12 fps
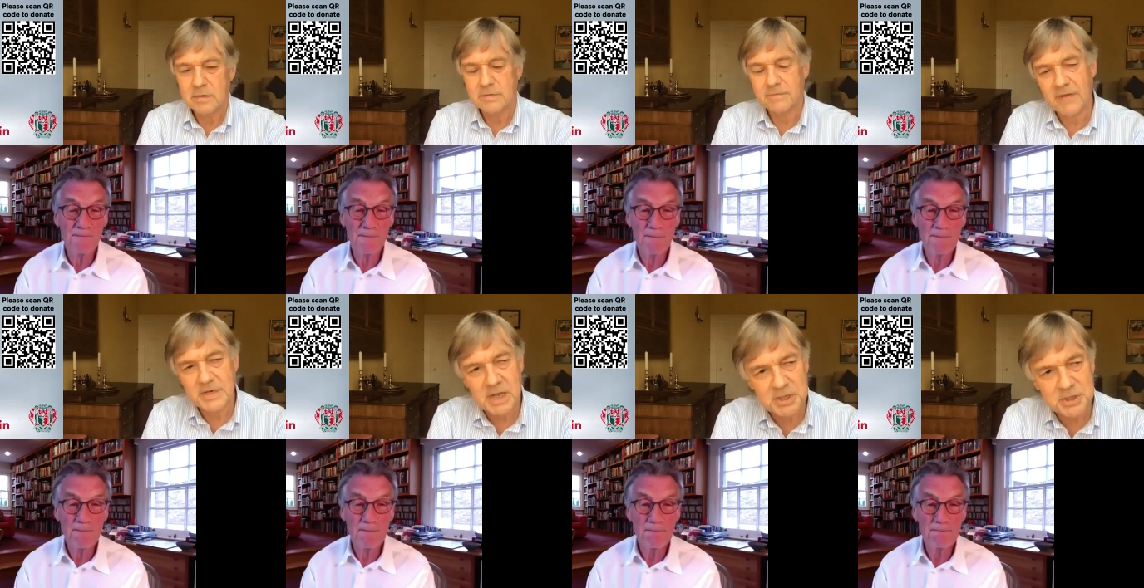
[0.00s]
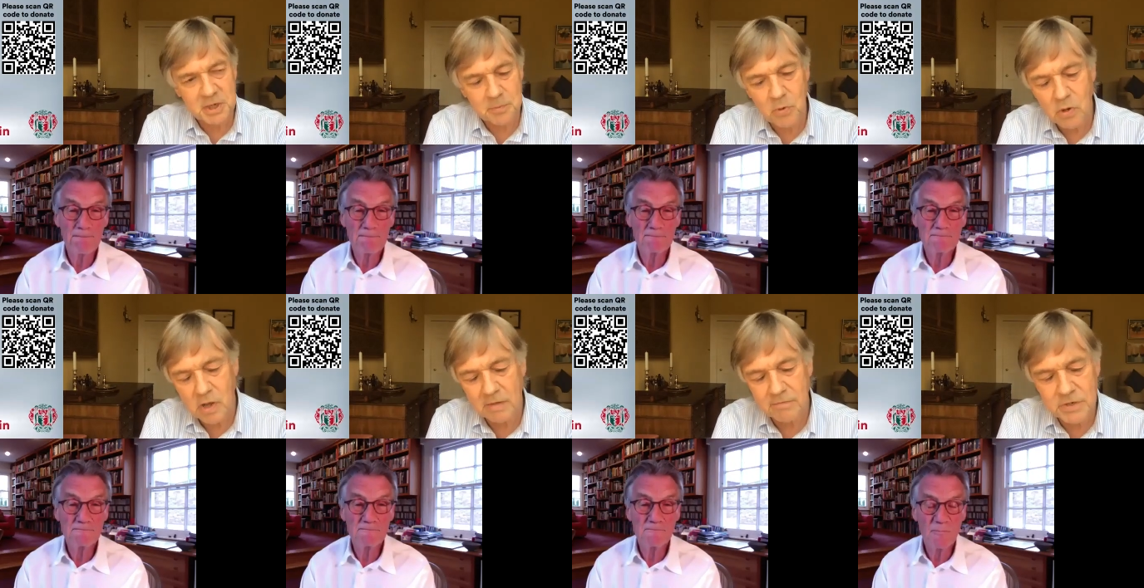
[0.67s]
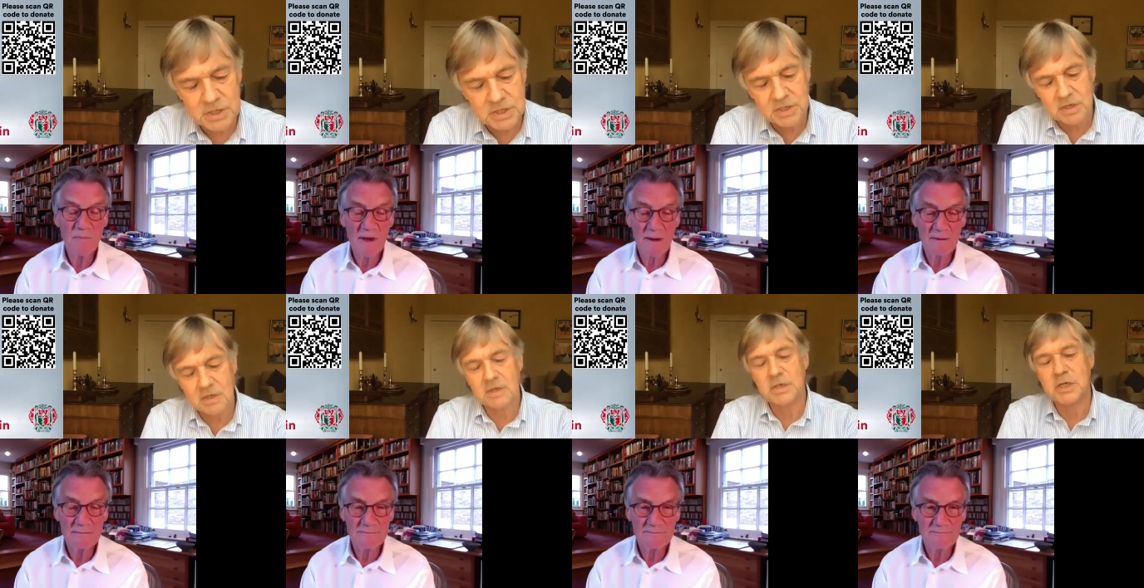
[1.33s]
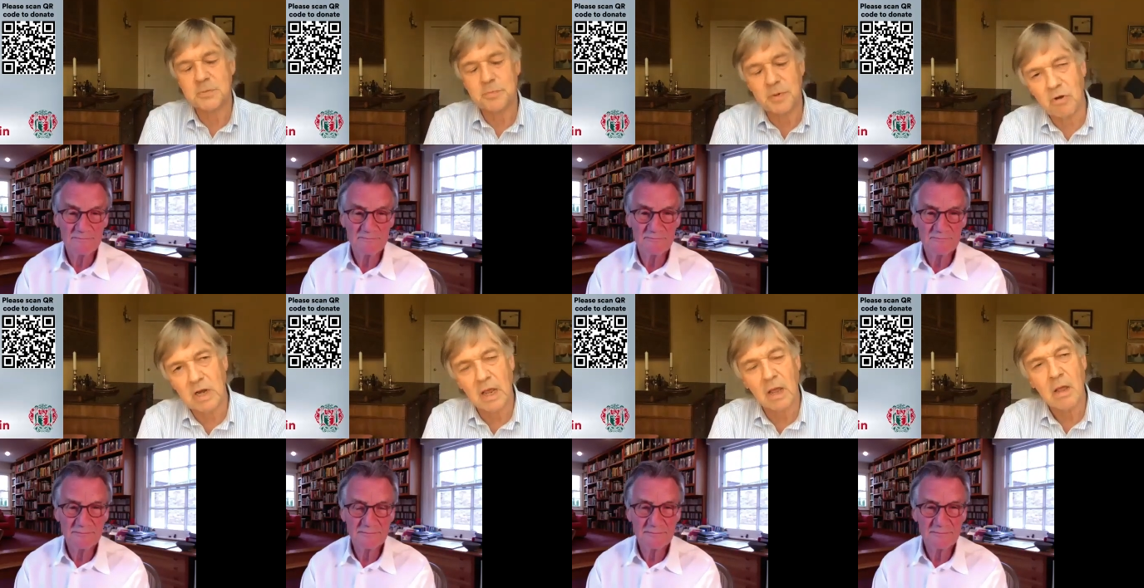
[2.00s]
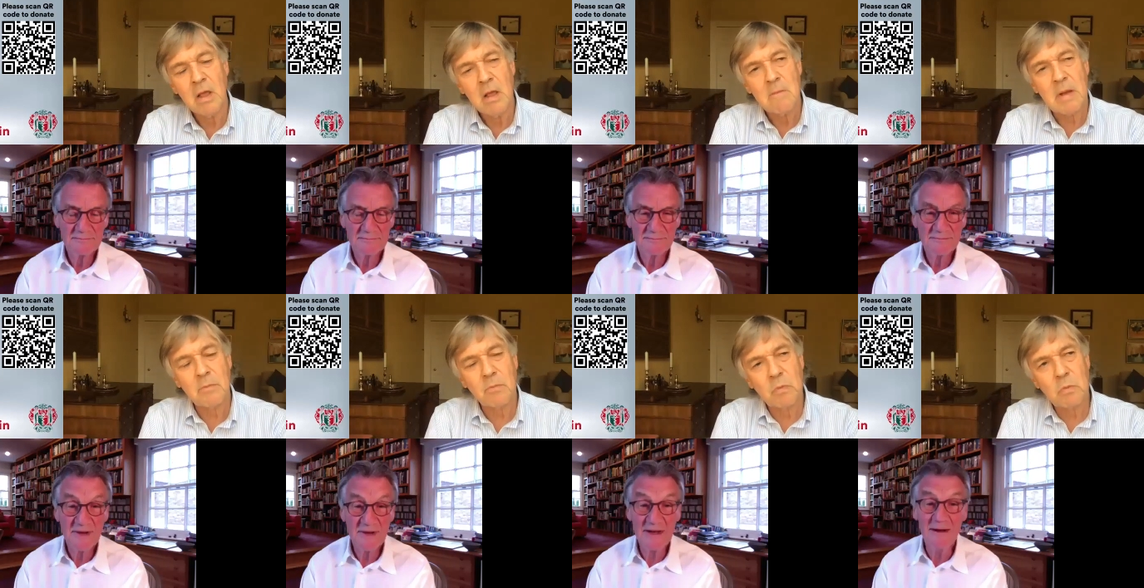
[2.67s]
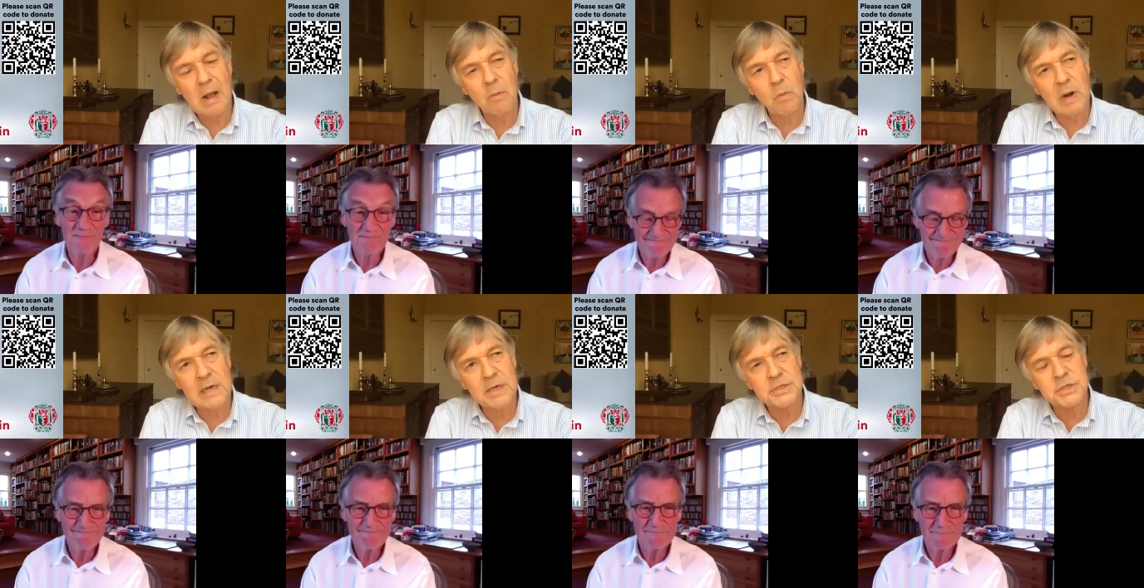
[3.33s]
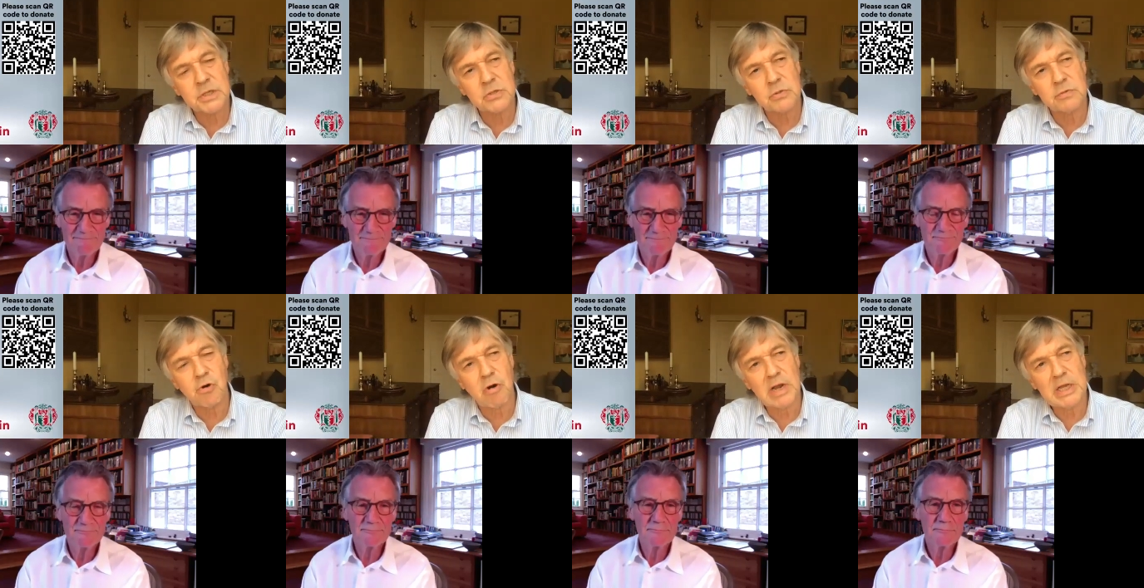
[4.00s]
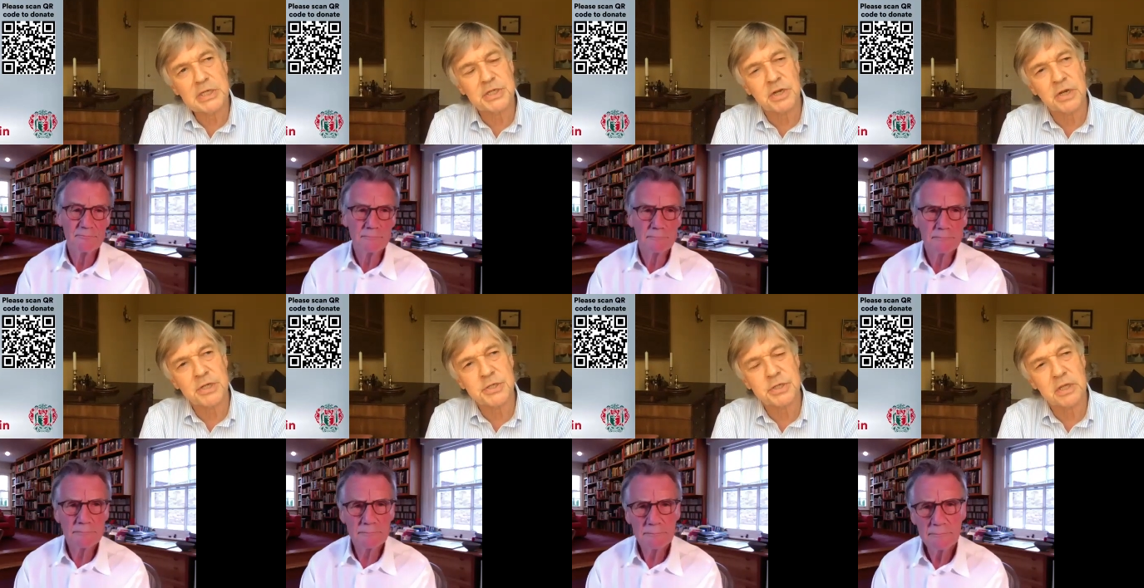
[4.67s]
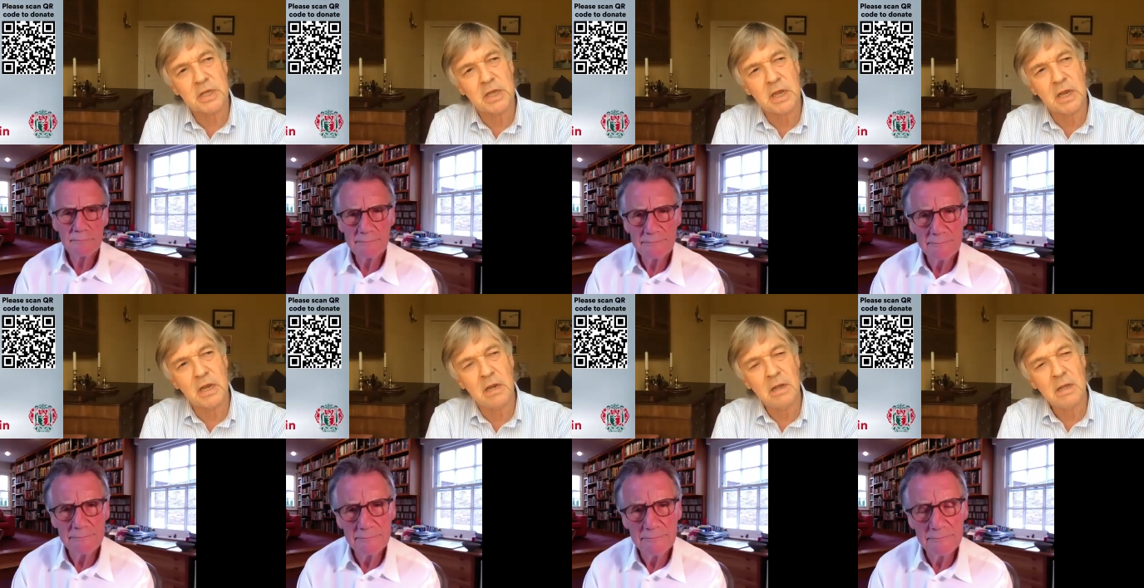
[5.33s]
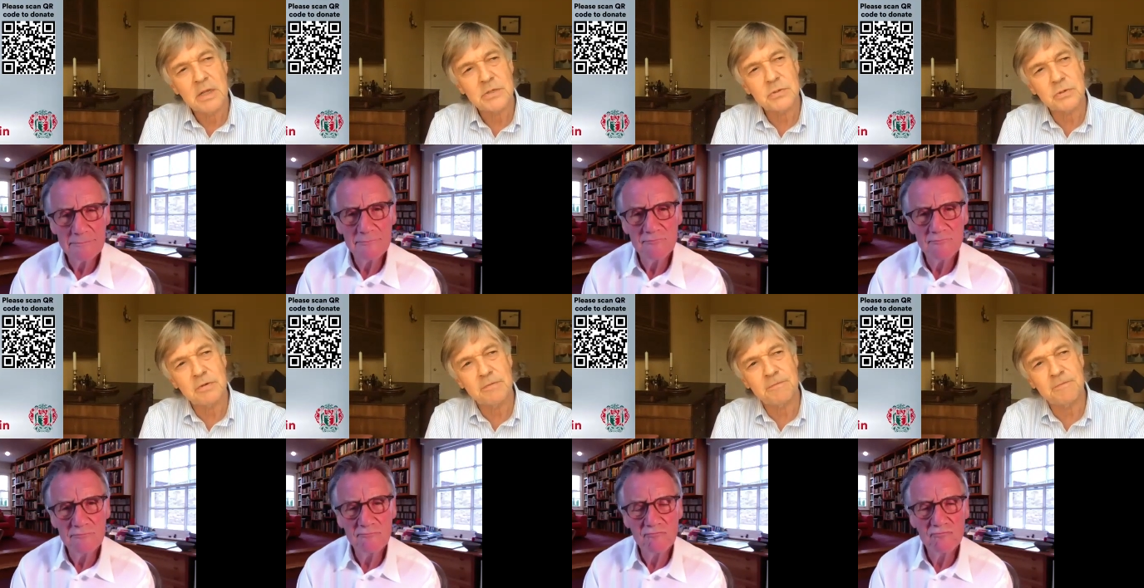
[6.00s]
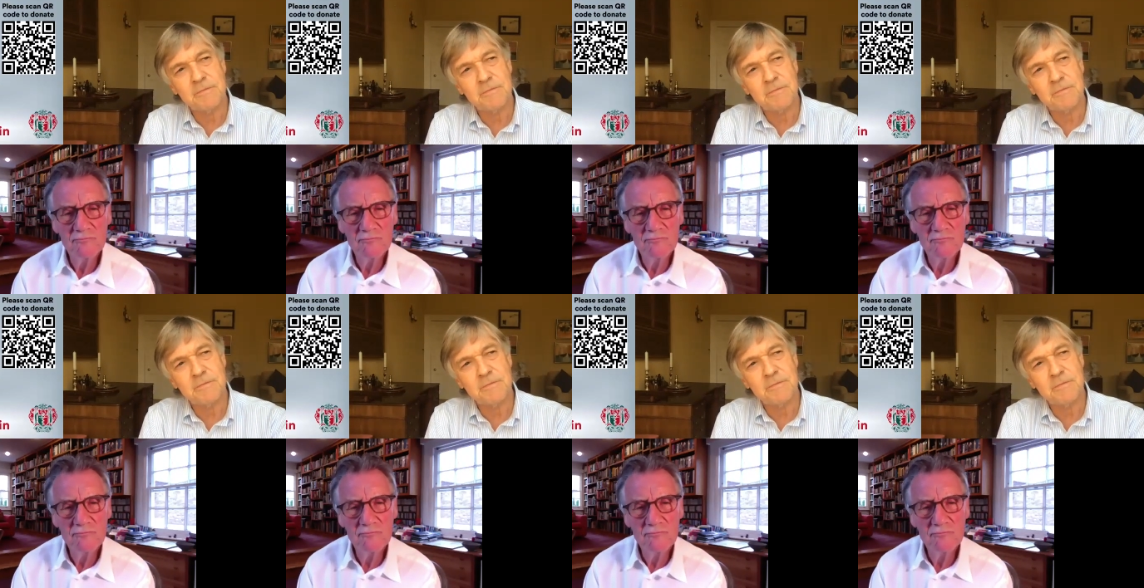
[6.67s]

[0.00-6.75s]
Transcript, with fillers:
Speaker 1: fantastic book. I've just uh, just been reading it. But wh- where does the sort of craziness, the sort of